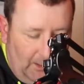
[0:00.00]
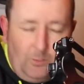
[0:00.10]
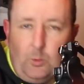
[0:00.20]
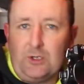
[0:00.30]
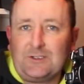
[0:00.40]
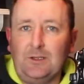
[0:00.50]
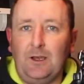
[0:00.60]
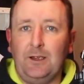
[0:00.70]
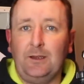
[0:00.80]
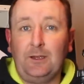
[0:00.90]
and what it's
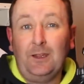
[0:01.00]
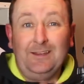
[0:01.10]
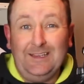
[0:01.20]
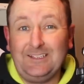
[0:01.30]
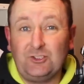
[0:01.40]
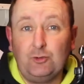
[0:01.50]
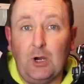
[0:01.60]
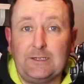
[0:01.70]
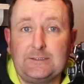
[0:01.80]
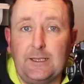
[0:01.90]
like in its
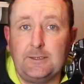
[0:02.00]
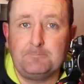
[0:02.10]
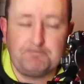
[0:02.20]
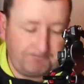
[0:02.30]
dry state.